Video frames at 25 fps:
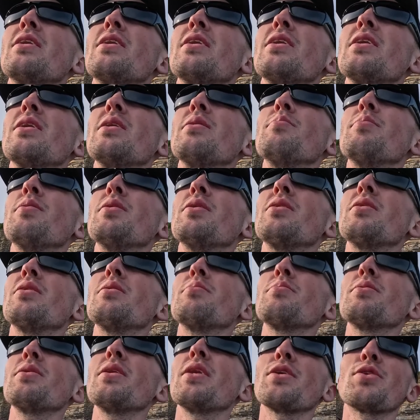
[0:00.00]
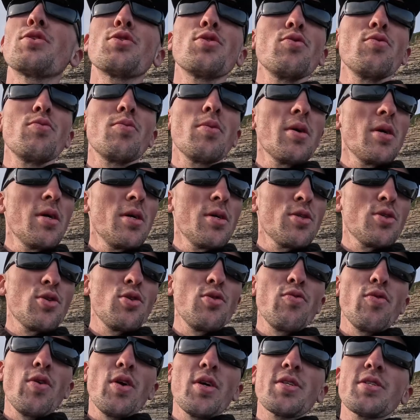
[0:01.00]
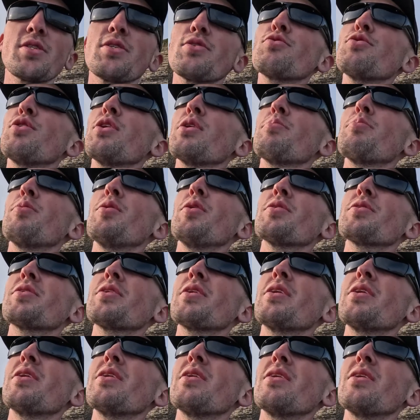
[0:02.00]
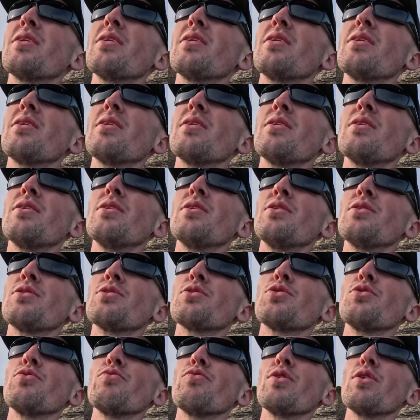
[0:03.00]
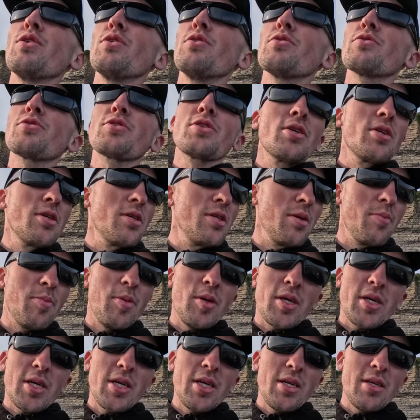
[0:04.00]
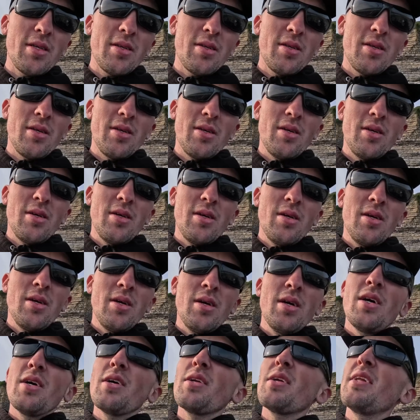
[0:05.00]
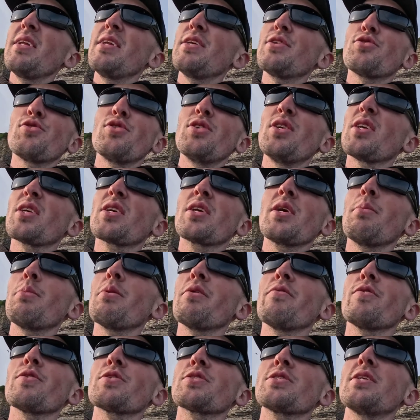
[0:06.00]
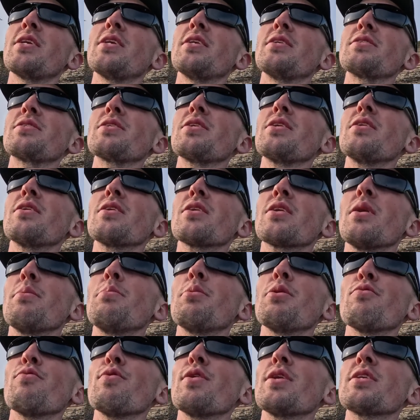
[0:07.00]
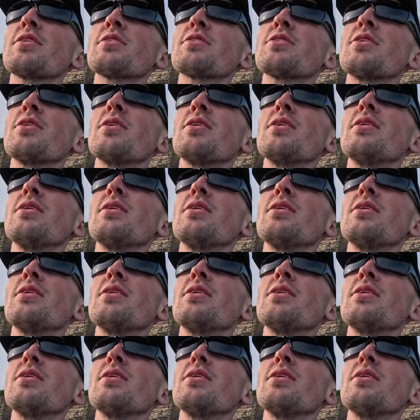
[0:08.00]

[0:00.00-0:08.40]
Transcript: But yeah, two rods, a tripod, 2 reels, your bucket, and literally a couple of odds and ends, a couple of rigs,